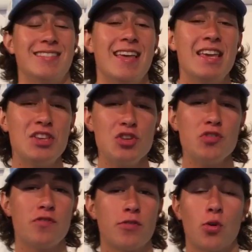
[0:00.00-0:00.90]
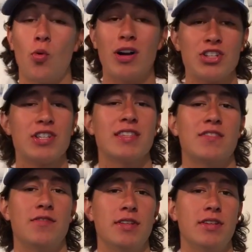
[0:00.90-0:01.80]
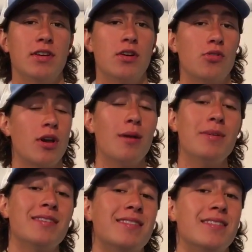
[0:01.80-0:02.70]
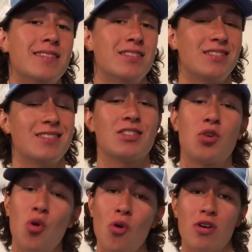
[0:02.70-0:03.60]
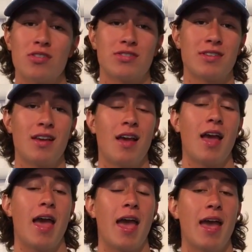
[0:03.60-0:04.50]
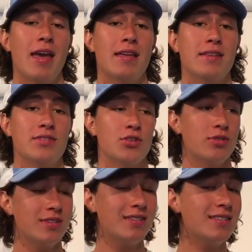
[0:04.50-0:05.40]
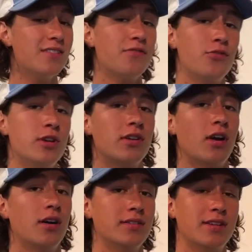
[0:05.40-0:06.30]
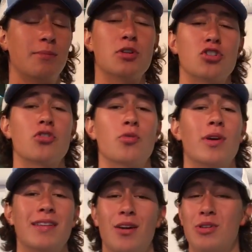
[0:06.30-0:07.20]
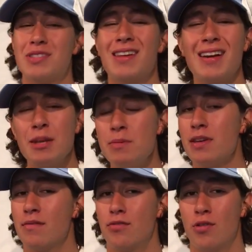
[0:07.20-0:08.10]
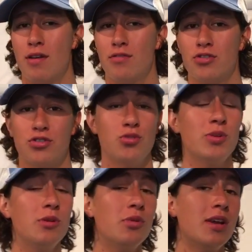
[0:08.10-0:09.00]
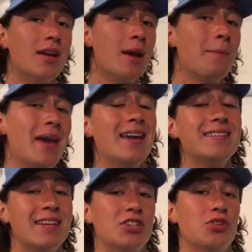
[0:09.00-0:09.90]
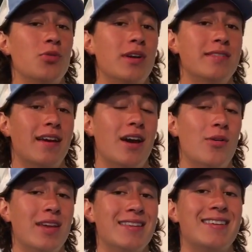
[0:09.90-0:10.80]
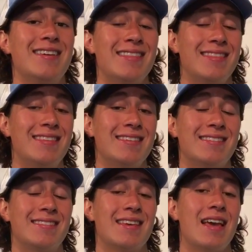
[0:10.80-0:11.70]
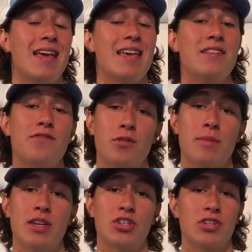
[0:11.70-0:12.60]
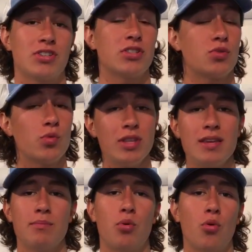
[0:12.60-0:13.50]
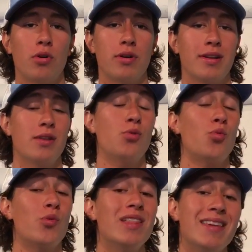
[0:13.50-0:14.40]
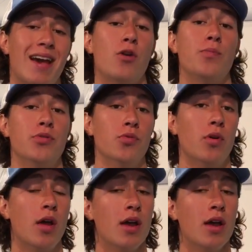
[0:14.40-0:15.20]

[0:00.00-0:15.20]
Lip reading: thank you for watching this video, coming to this course. And so this is the free content I'm going to show you right now, and it's not going to be up forever, so you really want to pay attention right now and get this information because it's really important. It'll really help you.